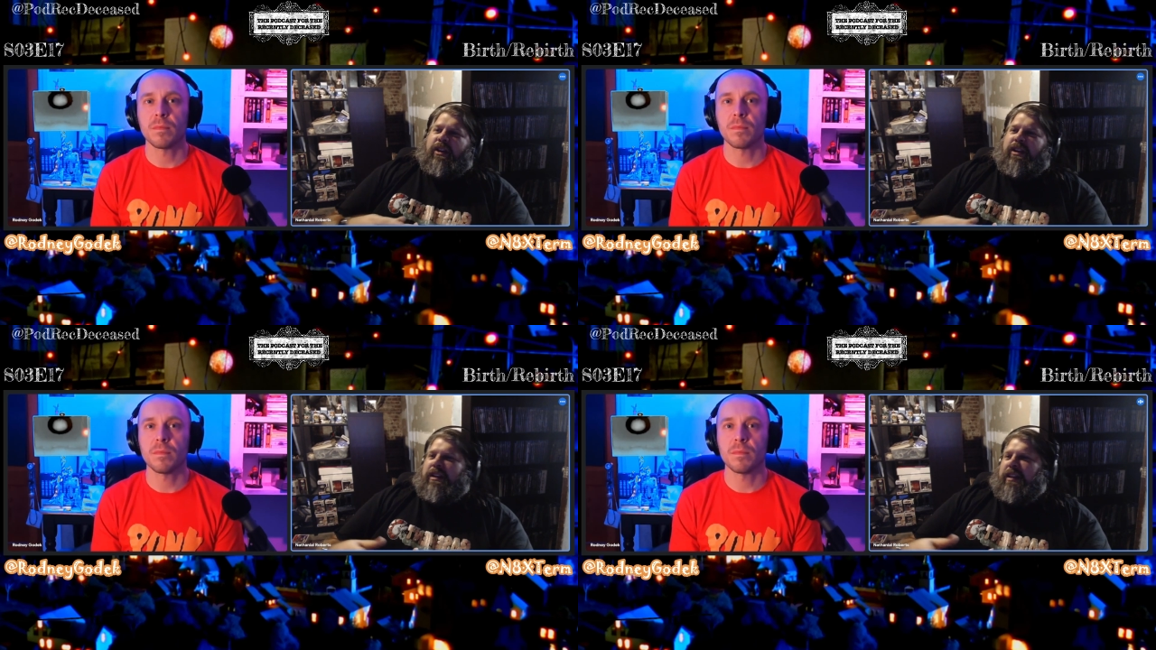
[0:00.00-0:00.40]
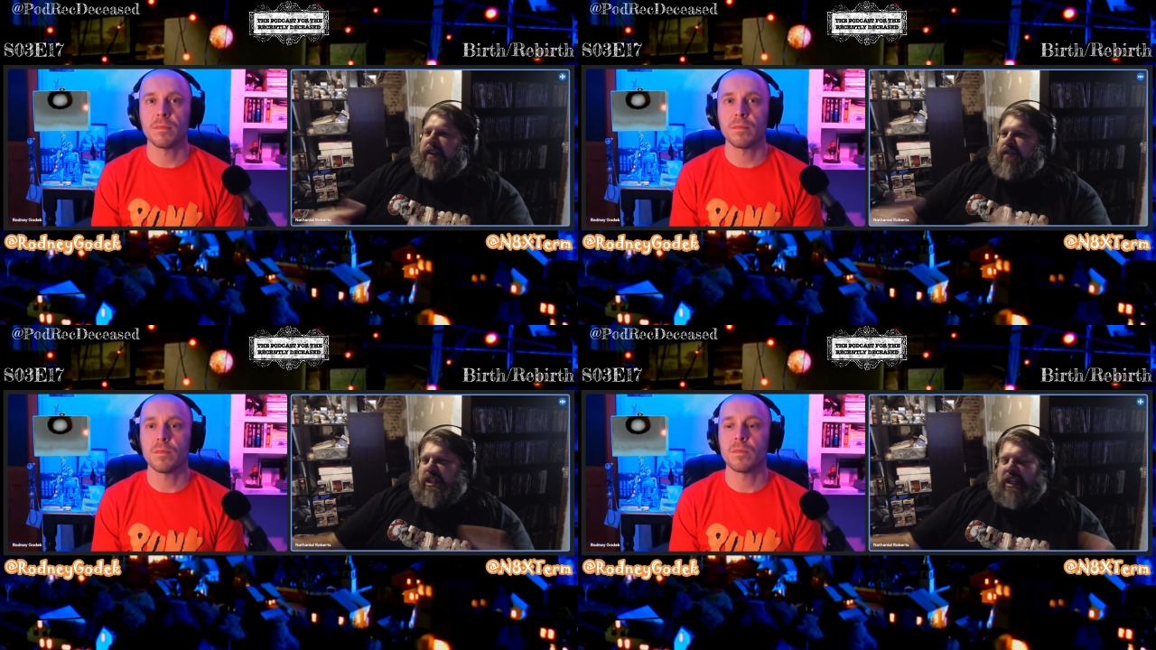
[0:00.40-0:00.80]
Speaker 1: you know,
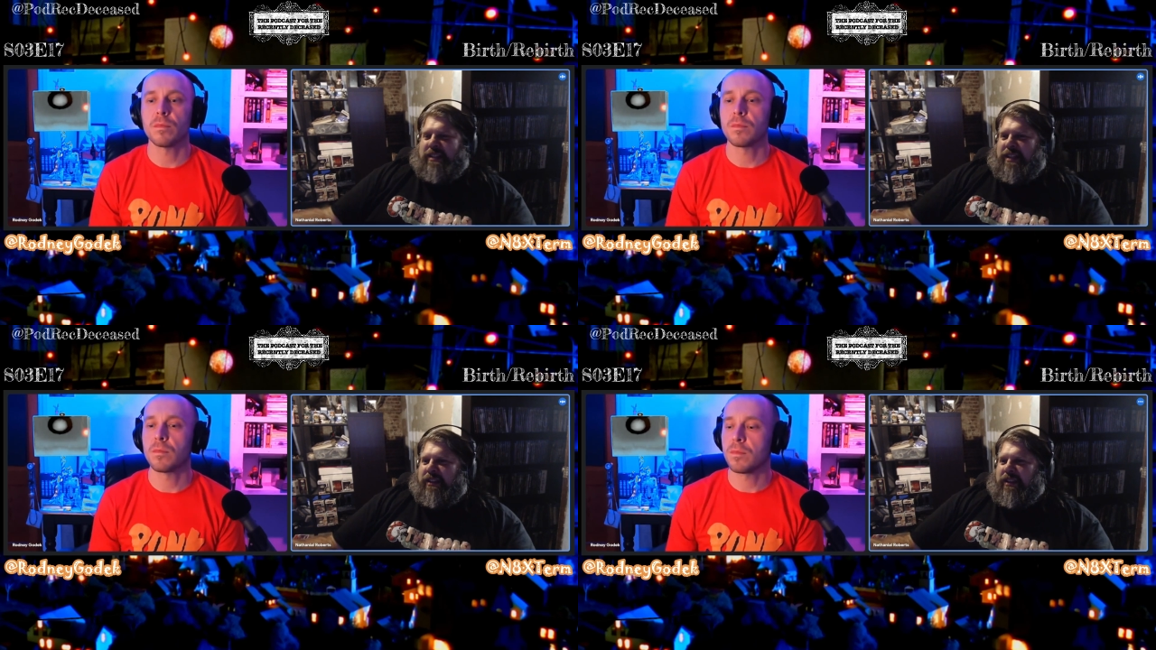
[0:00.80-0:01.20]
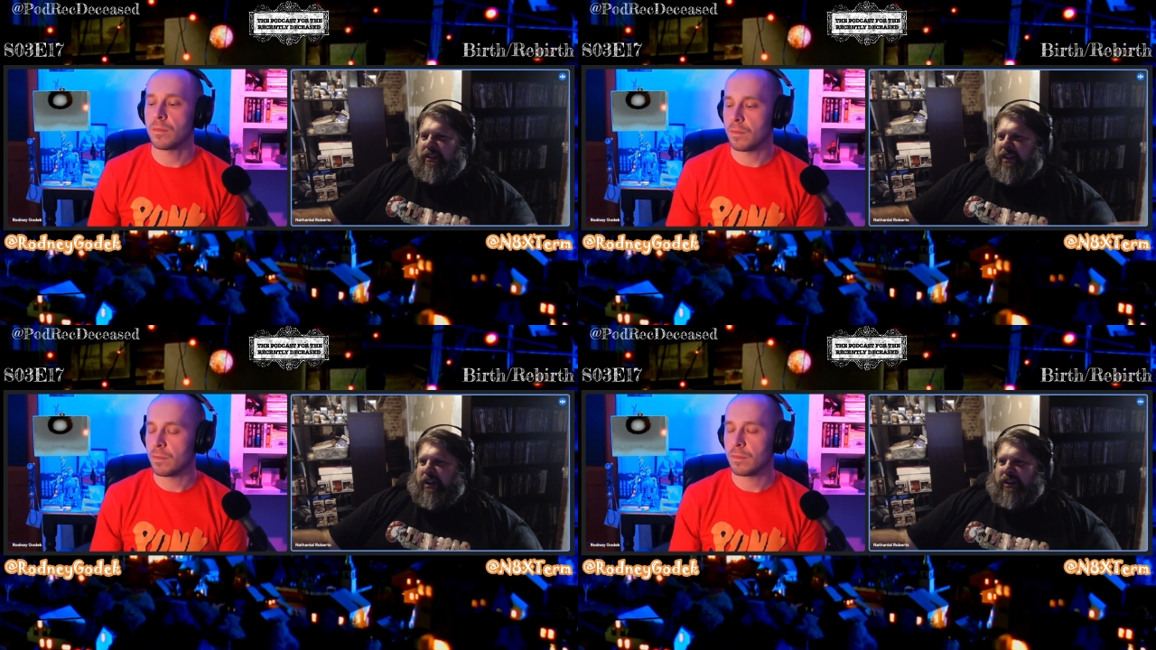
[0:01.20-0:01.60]
if she doesn't the
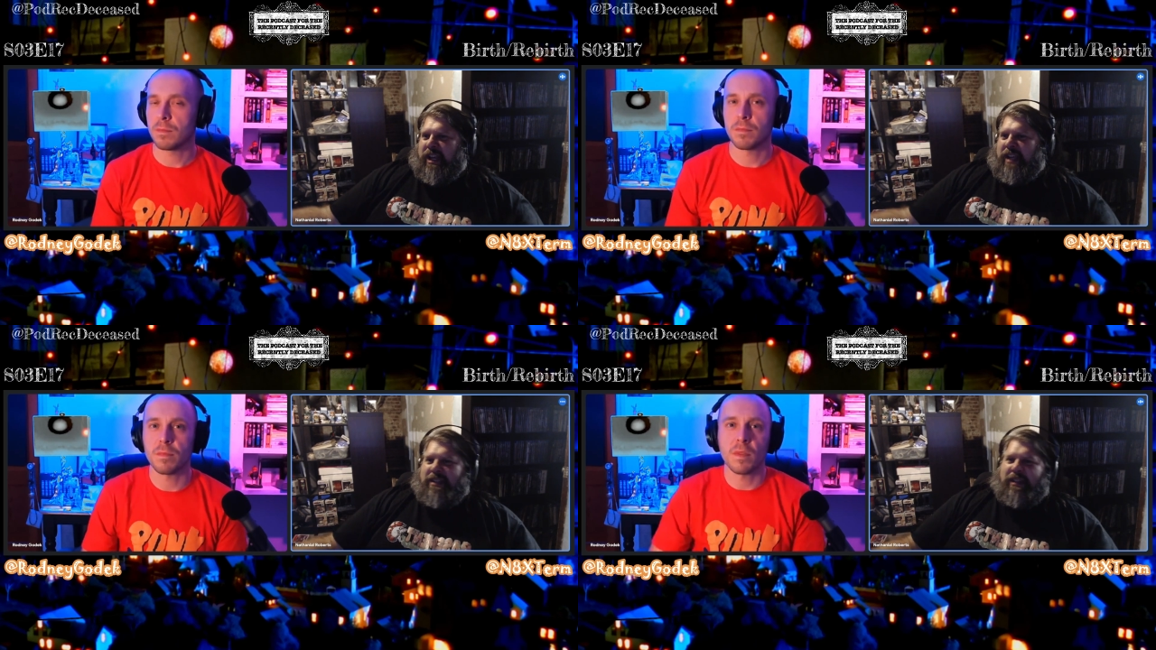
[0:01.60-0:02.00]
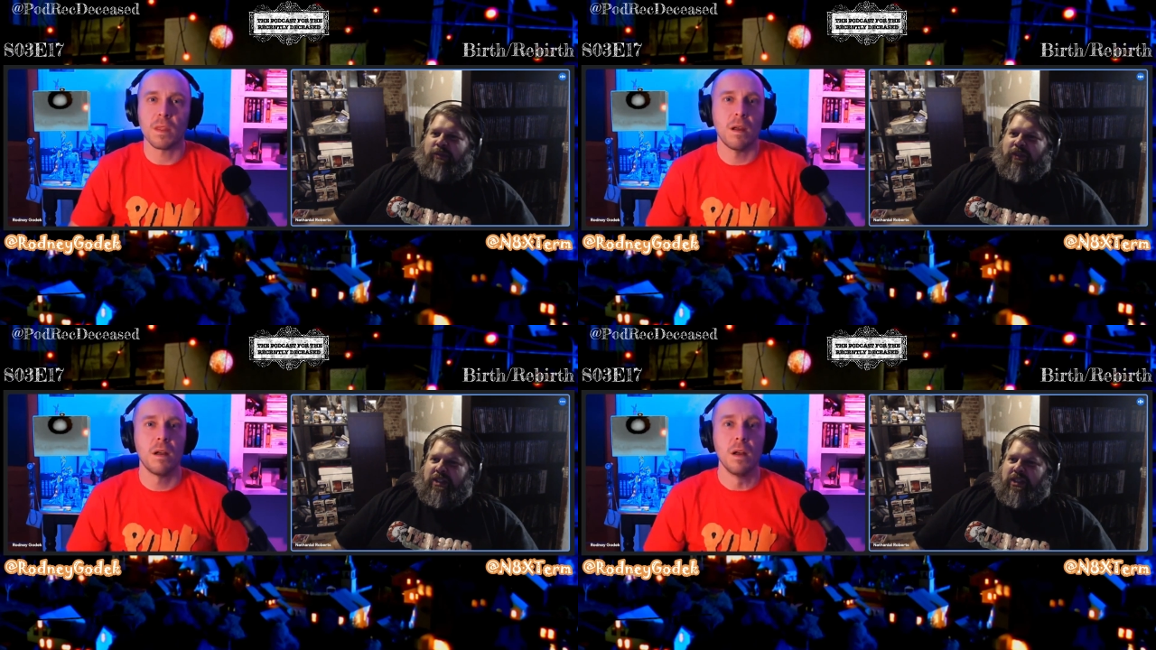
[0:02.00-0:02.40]
daughter dies and the
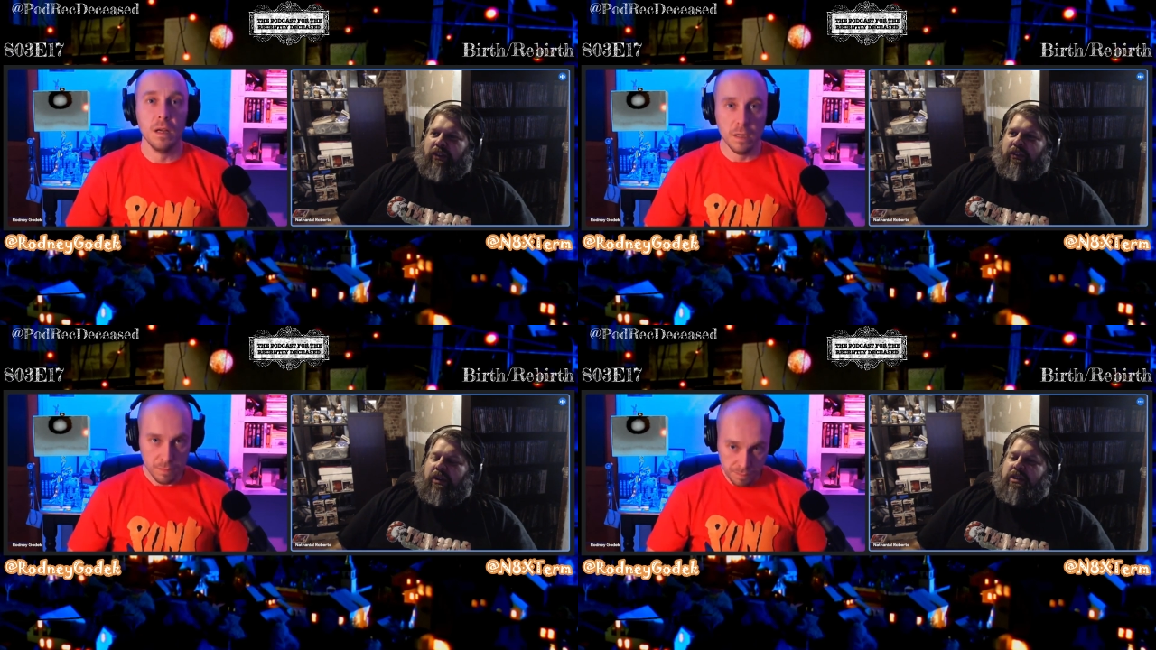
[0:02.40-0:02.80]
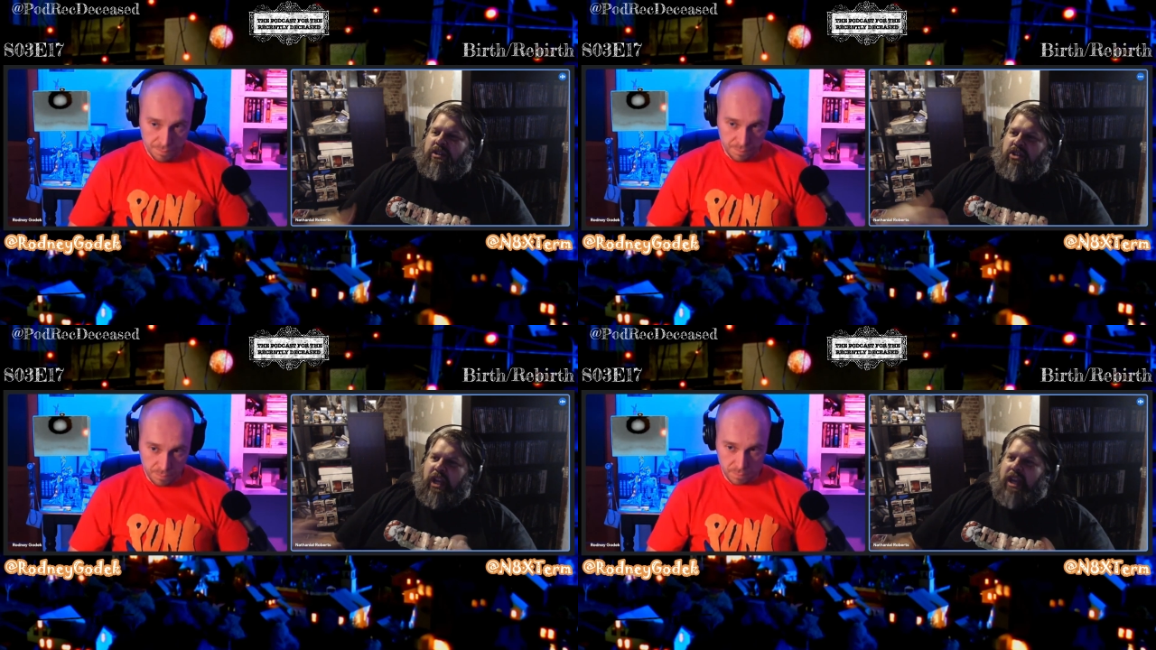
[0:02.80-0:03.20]
movie's over so
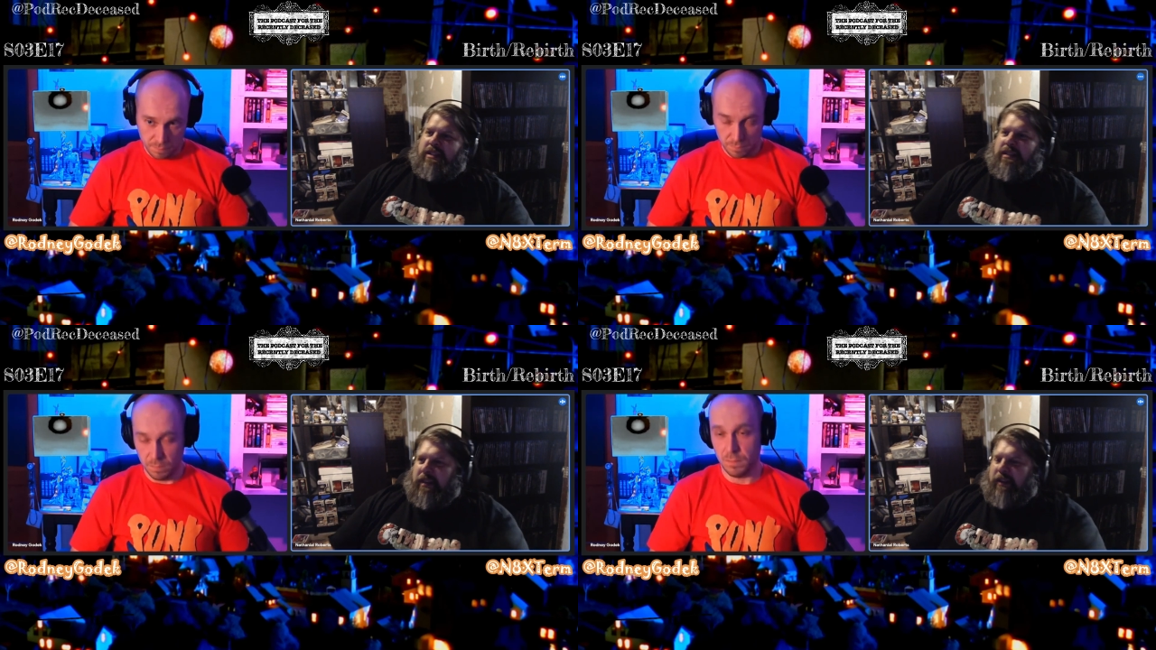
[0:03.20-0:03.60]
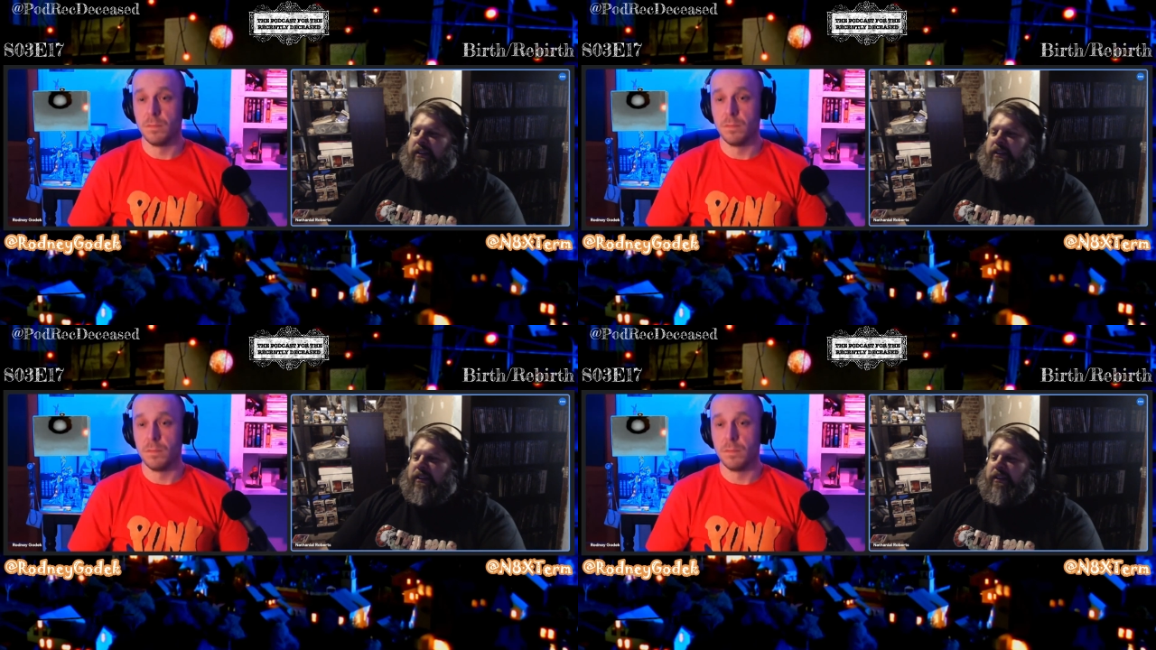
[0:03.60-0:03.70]
she has to